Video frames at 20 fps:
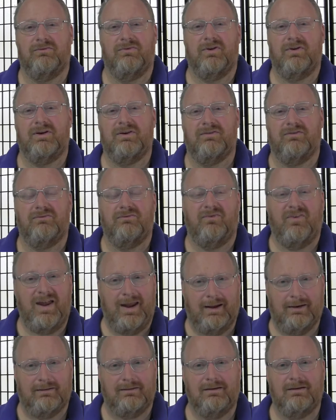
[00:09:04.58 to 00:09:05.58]
very
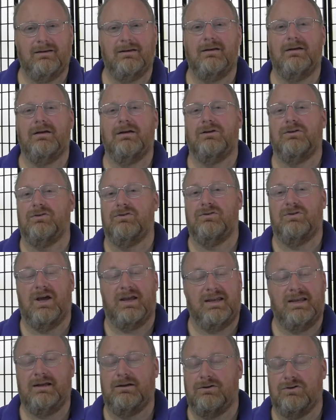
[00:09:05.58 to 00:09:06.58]
faint, you
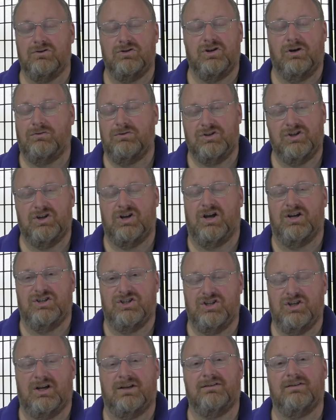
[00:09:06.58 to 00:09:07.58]
don't
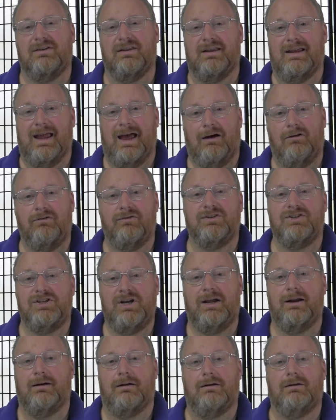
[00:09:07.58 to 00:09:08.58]
adjust the alpha
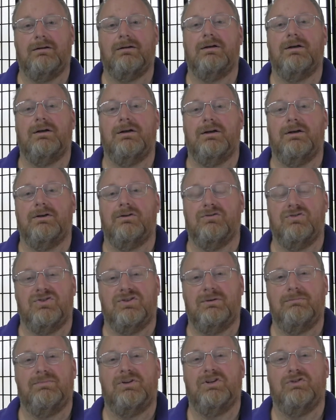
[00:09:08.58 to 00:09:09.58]
channel. You
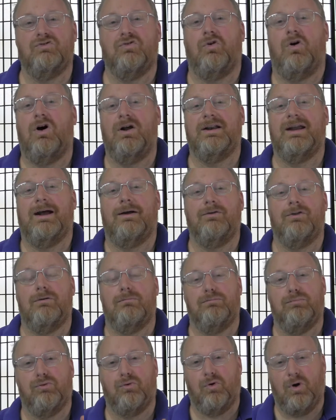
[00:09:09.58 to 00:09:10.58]
simply draw down the
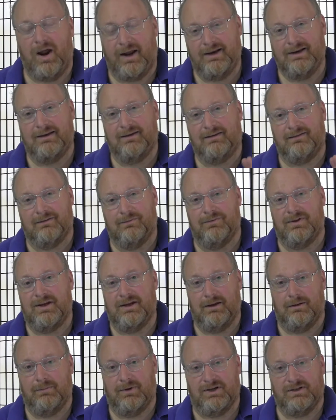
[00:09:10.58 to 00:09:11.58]
brightness of
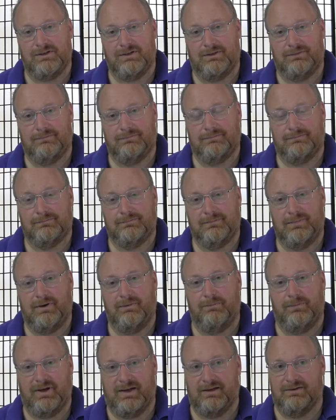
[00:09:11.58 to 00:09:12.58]
the image
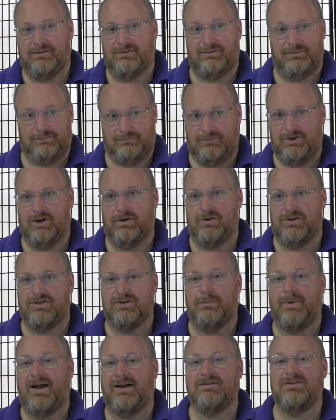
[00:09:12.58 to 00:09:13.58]
because it's
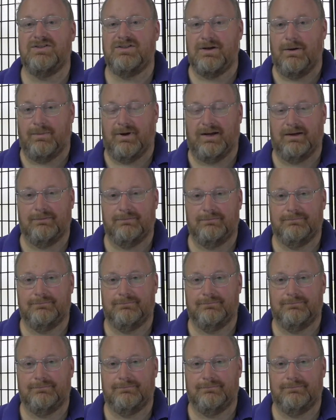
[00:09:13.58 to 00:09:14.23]
about summing.